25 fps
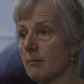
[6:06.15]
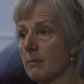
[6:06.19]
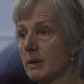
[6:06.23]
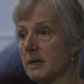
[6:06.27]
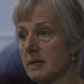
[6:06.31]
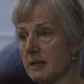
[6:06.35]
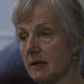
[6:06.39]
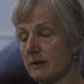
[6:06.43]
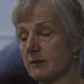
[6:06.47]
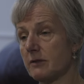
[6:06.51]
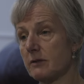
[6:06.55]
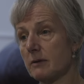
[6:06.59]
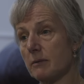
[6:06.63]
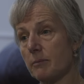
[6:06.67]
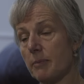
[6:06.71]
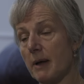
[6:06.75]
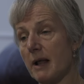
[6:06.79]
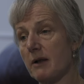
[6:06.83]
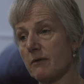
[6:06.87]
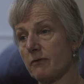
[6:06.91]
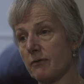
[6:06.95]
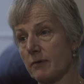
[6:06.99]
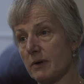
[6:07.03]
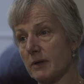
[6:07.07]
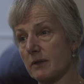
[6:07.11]
medicinal
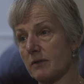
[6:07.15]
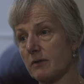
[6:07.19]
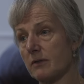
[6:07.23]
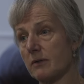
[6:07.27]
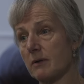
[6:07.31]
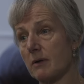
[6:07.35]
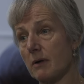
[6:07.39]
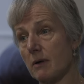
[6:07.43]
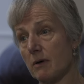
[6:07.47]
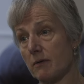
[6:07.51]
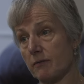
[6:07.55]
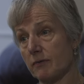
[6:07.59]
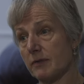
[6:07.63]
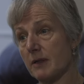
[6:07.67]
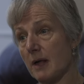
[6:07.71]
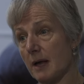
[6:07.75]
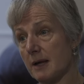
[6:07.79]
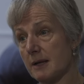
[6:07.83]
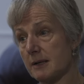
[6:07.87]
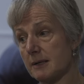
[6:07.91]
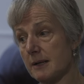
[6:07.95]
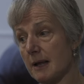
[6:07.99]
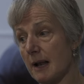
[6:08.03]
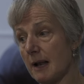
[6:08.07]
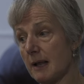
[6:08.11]
benefits of
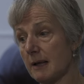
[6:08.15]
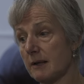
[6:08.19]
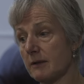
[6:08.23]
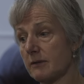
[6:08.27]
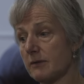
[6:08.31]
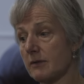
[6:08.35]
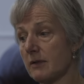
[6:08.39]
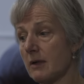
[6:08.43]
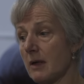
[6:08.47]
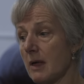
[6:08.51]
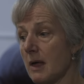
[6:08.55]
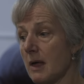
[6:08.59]
psychedelics.